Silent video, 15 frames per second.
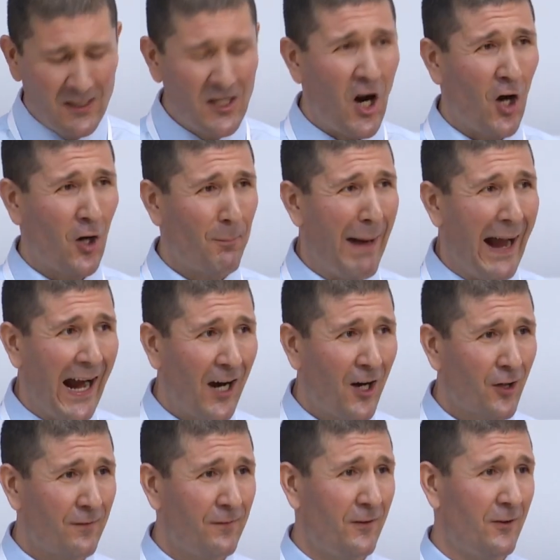are
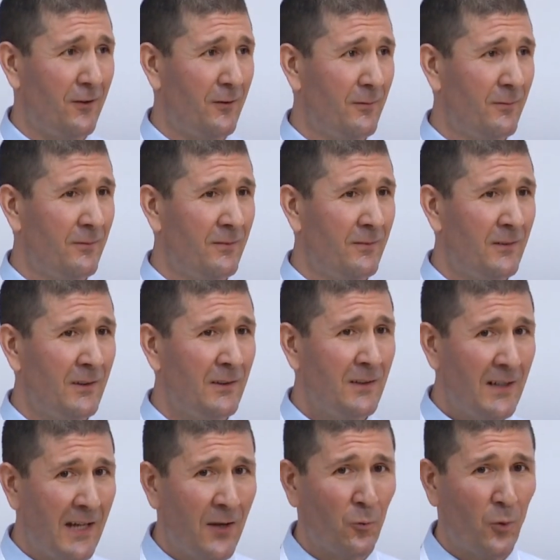powerful
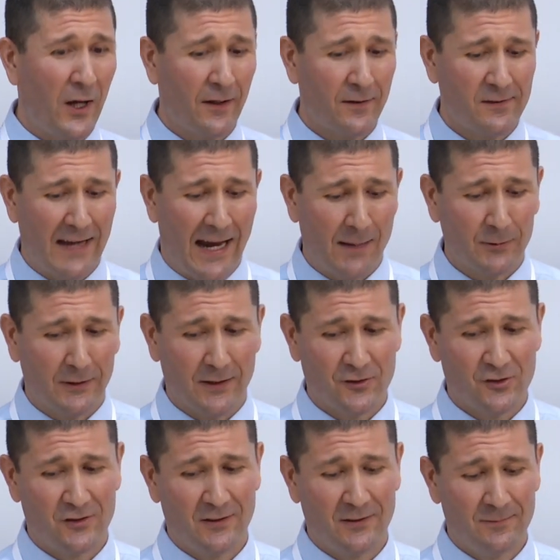and
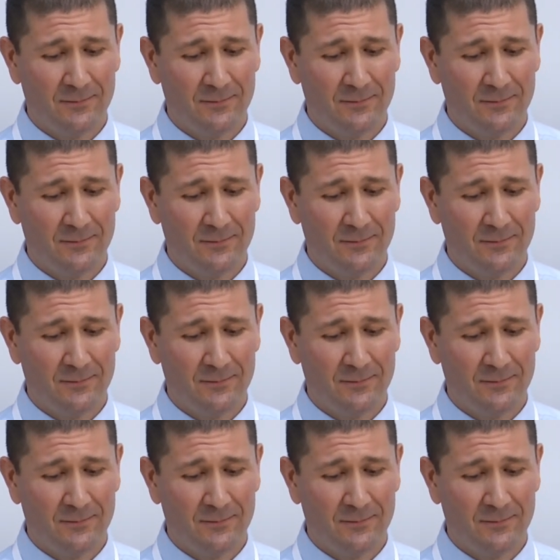well-established.